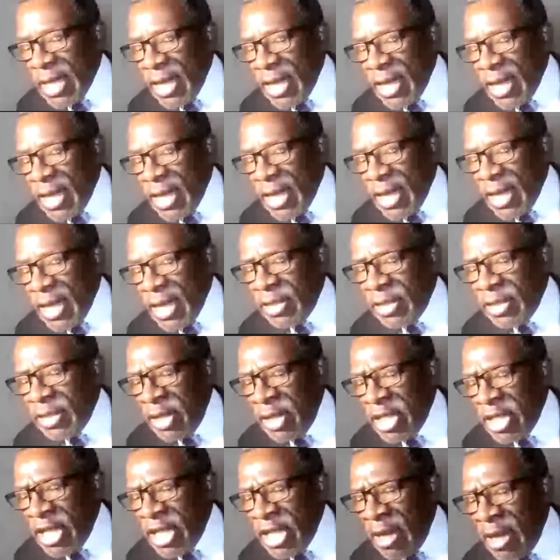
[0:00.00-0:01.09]

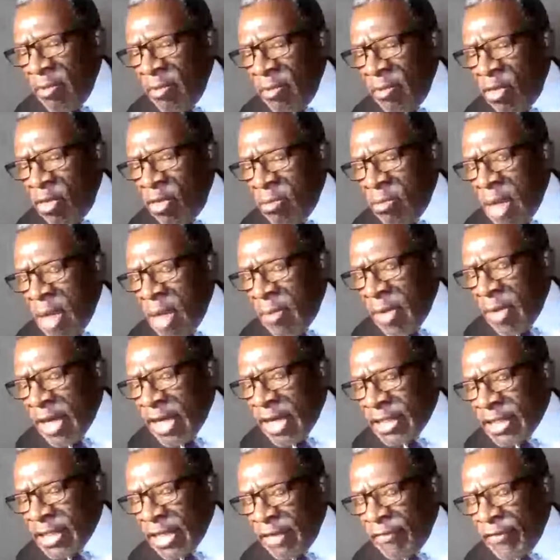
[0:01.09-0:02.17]
Chiminya Mama
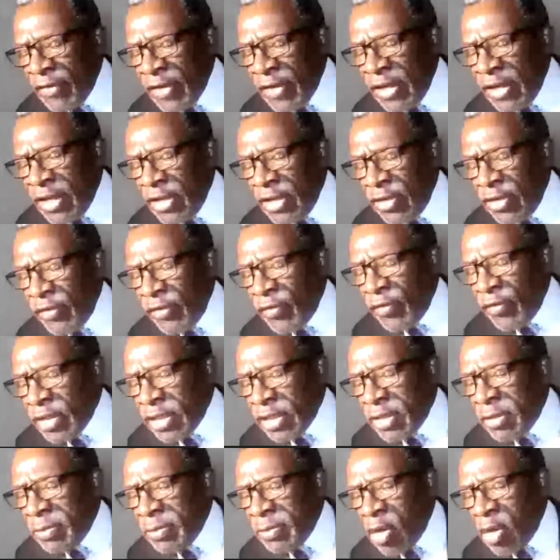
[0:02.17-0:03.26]
Gaddafi, you've got
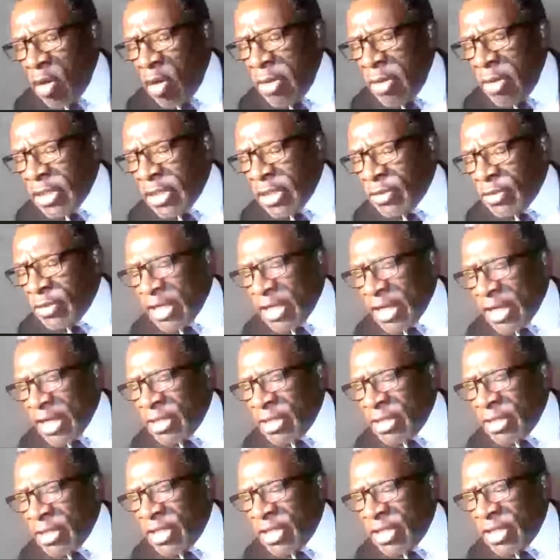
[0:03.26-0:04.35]
a comment which I
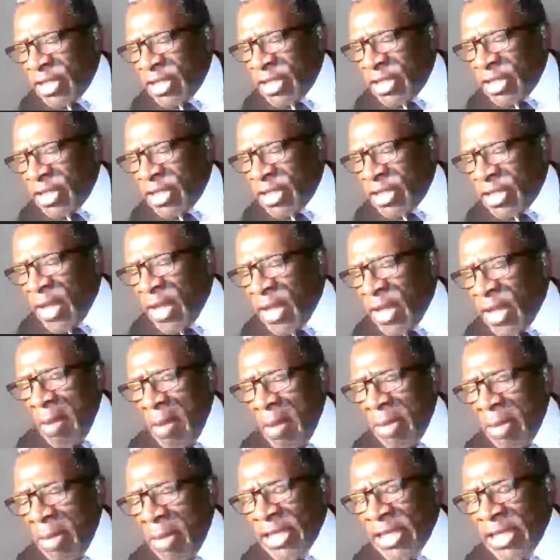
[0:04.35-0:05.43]
can't read here,
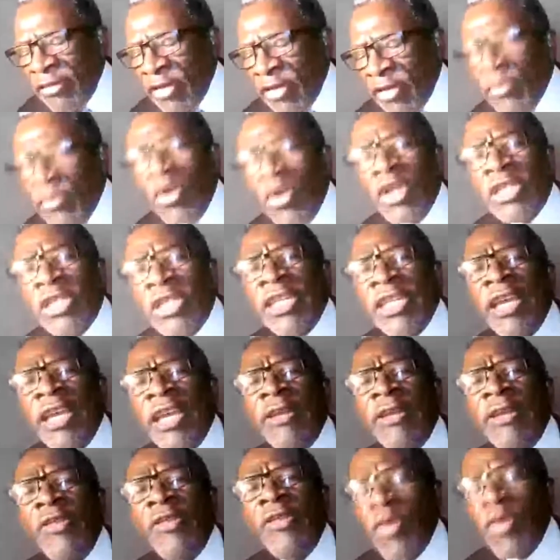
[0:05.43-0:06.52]
but if you've got,
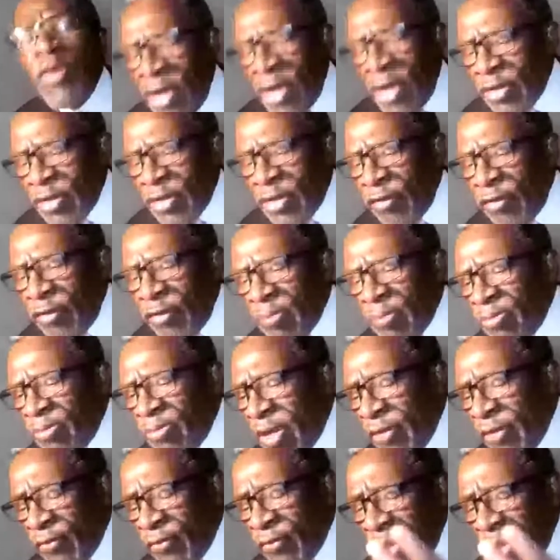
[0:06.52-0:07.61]
if you want to
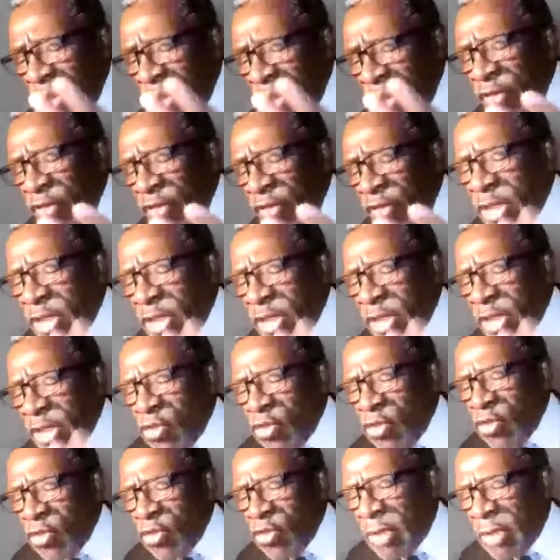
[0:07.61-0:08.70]
you've got information which you
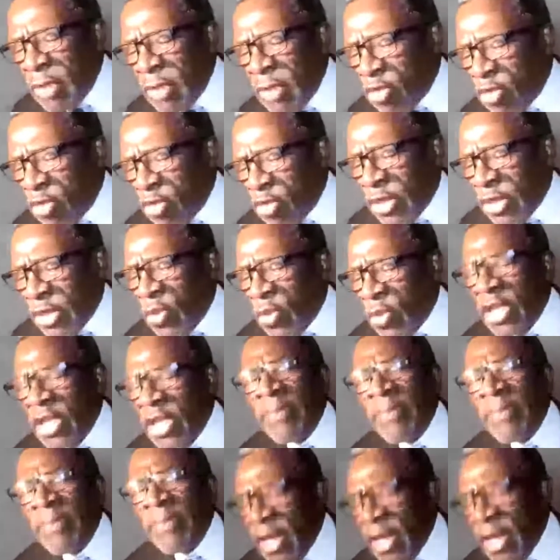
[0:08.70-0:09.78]
want us to pass to
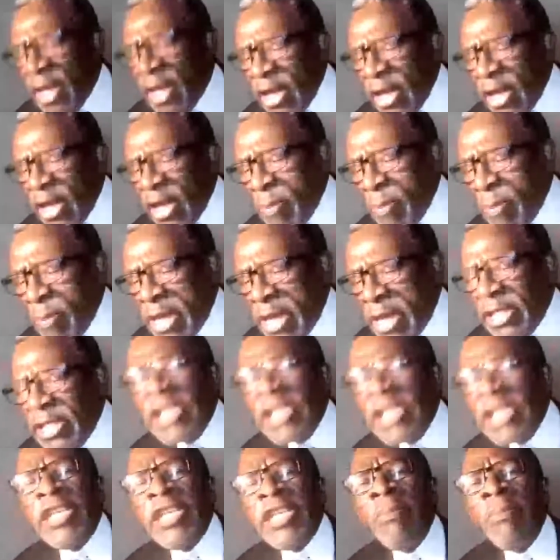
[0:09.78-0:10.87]
the
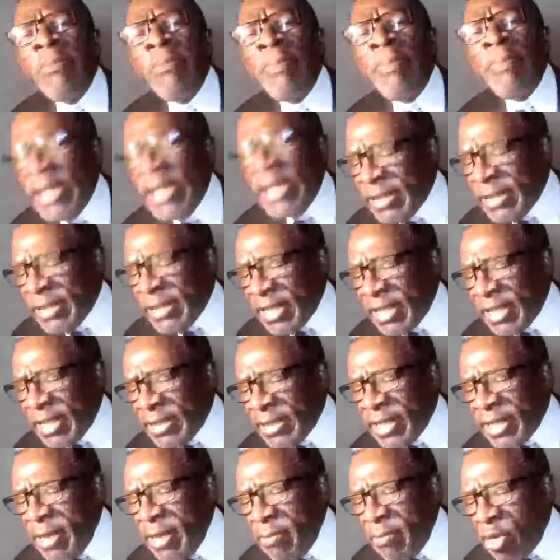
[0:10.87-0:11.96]
UPND team, please
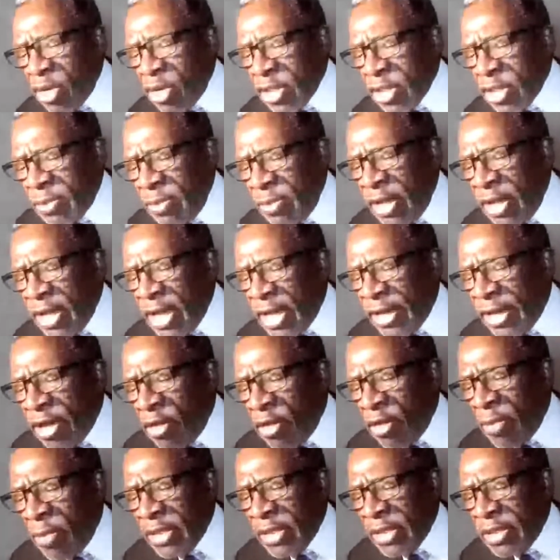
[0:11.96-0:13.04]
just inbox me and I'll
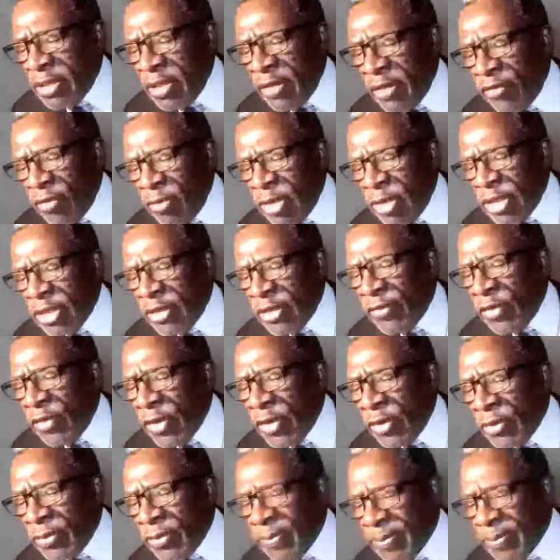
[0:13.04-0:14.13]
pass the information for
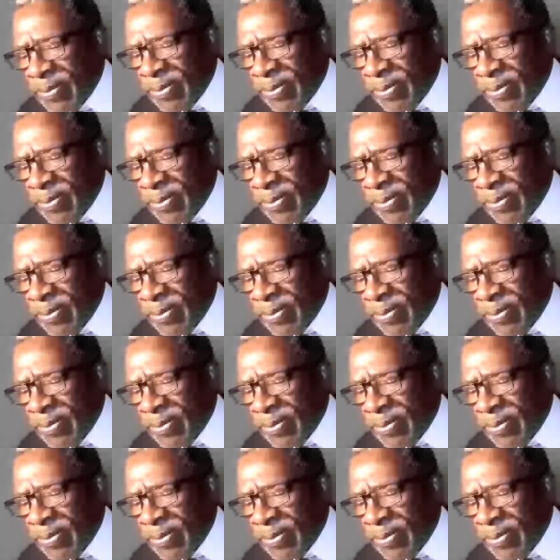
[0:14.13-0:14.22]
you.